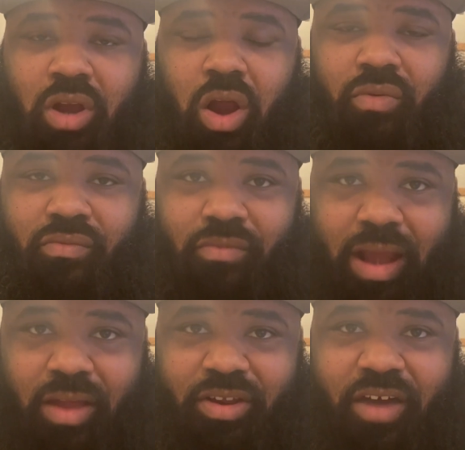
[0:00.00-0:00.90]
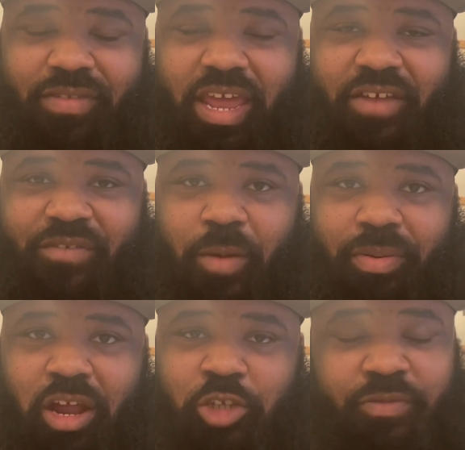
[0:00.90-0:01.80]
card round of the NFL
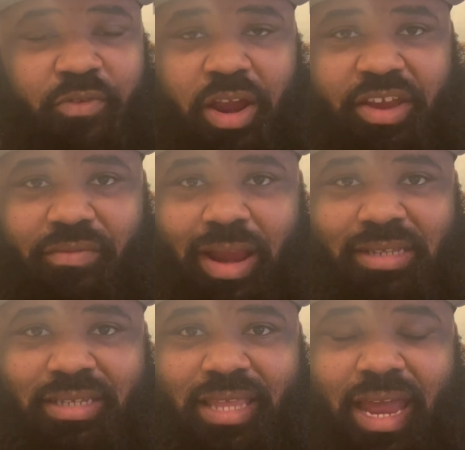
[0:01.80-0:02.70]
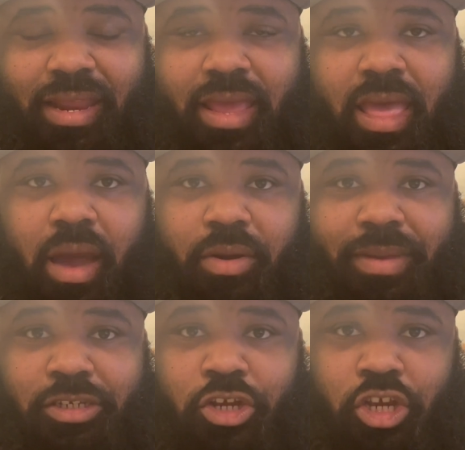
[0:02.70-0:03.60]
playoffs. Before I get right into that, I want to
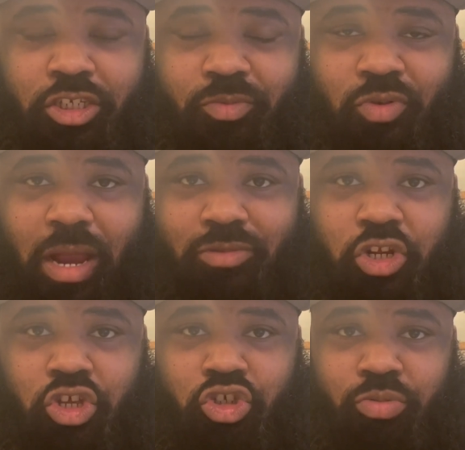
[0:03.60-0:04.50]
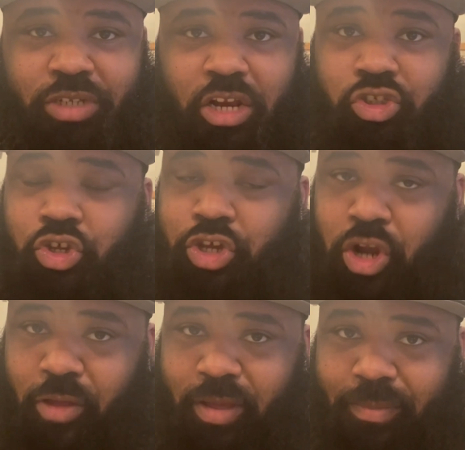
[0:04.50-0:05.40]
make sure you're subscribed to the YouTube channel so you can
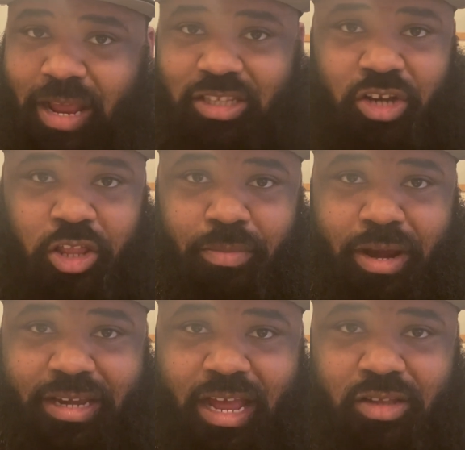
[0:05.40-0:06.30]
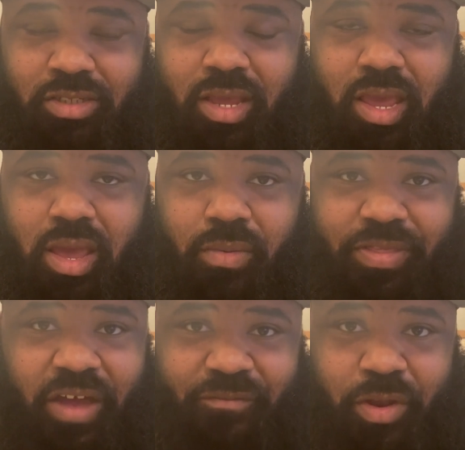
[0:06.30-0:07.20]
get all the updates and all the breakdowns.
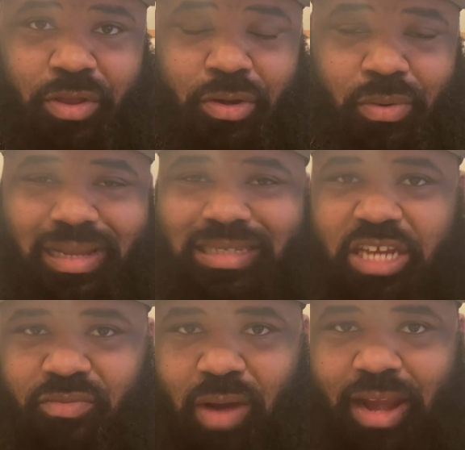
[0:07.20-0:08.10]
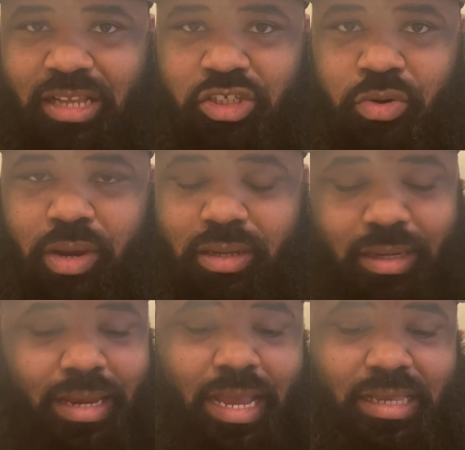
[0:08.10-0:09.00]
Without further ado, let's get right into it.
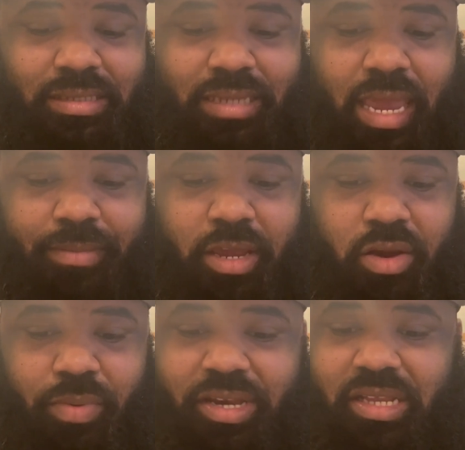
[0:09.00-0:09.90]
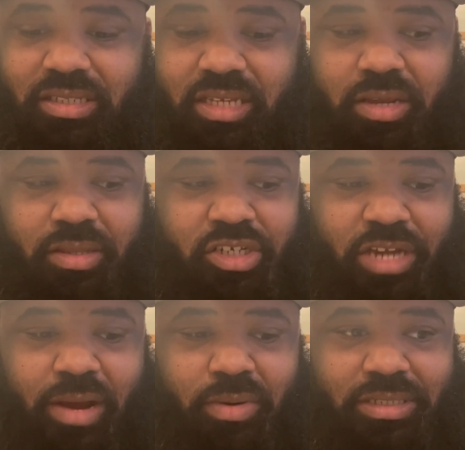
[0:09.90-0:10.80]
Looking at this game here, we did see the
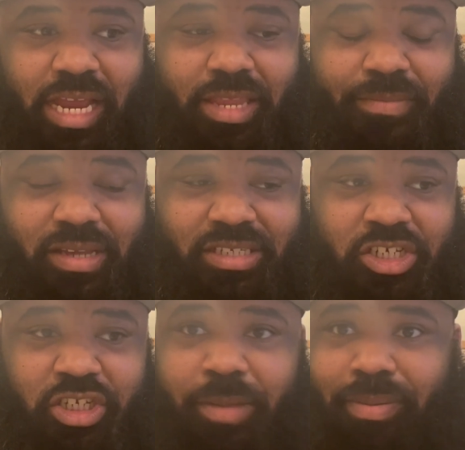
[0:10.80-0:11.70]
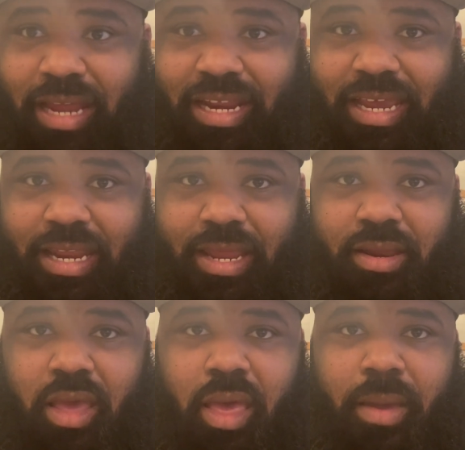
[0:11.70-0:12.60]
Jaguars had to essentially play to get
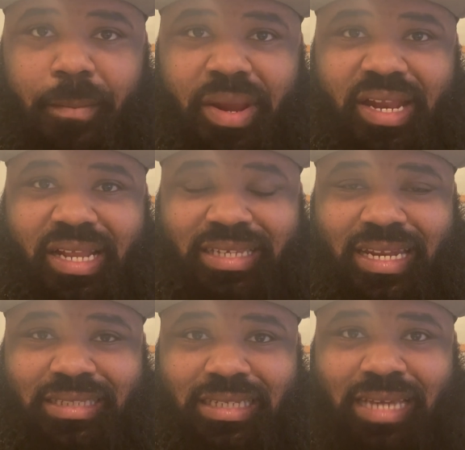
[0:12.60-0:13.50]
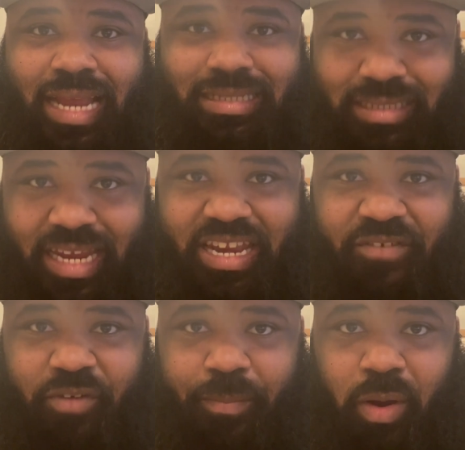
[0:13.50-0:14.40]
in, beating the Tennessee Titans late in
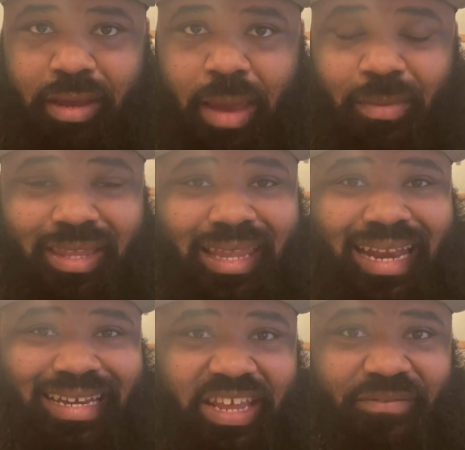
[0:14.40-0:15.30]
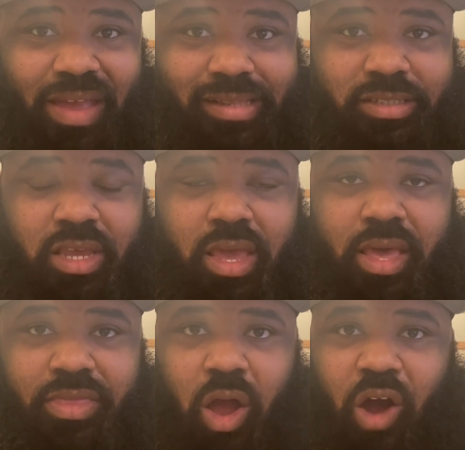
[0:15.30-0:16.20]
that football game with a lot of defense.
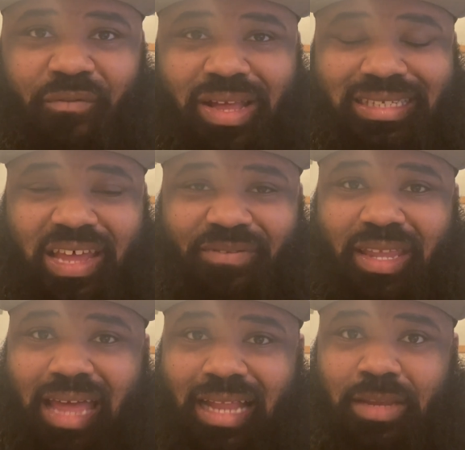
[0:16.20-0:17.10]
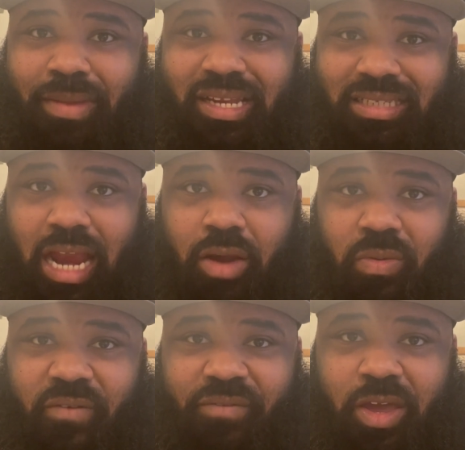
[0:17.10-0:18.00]
The offense left a lot to be desired
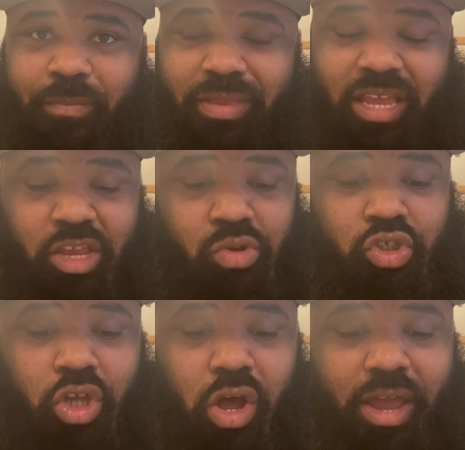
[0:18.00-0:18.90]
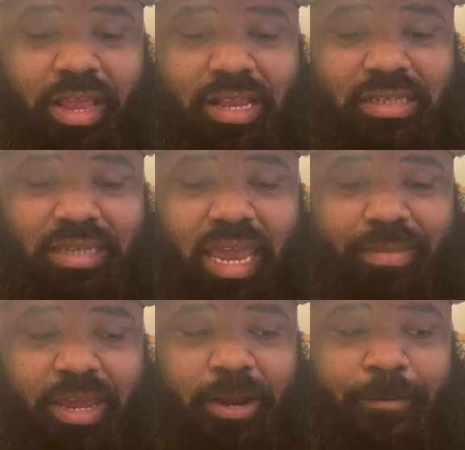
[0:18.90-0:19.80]
on the field, but then you saw in this game
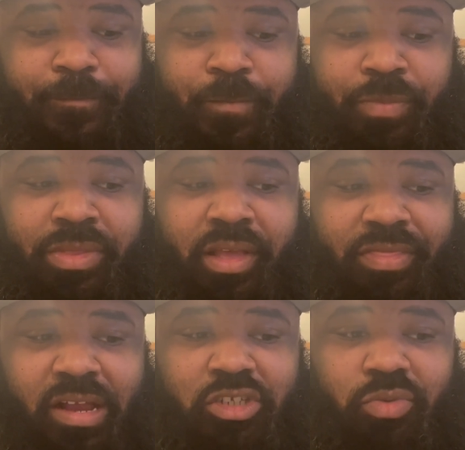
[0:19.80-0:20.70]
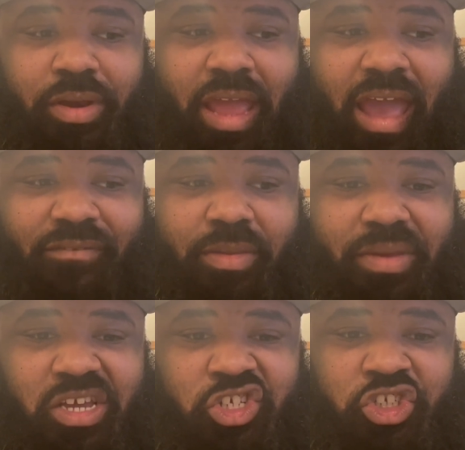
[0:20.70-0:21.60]
here, there's going to have to
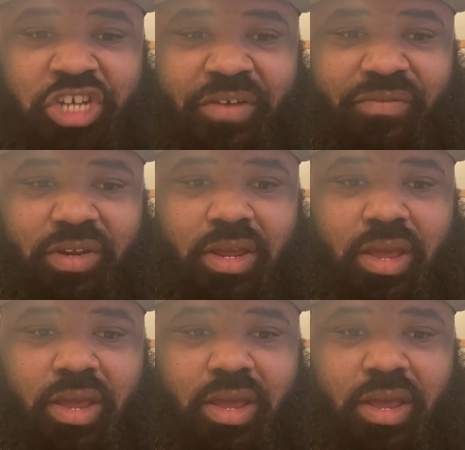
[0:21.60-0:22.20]
be a shift